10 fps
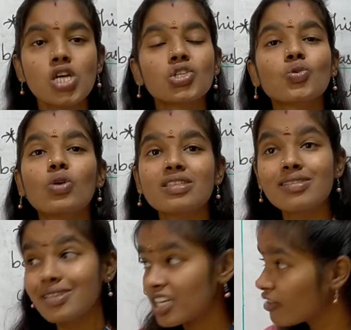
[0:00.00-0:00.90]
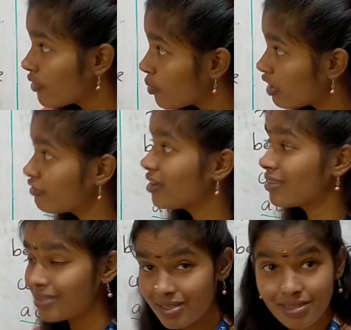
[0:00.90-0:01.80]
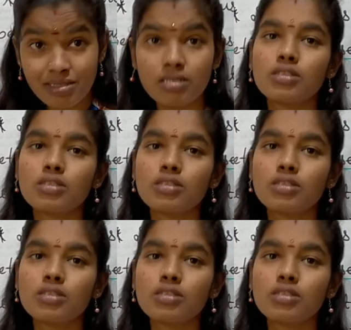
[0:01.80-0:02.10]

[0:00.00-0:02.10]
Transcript: So what is the general formula for this?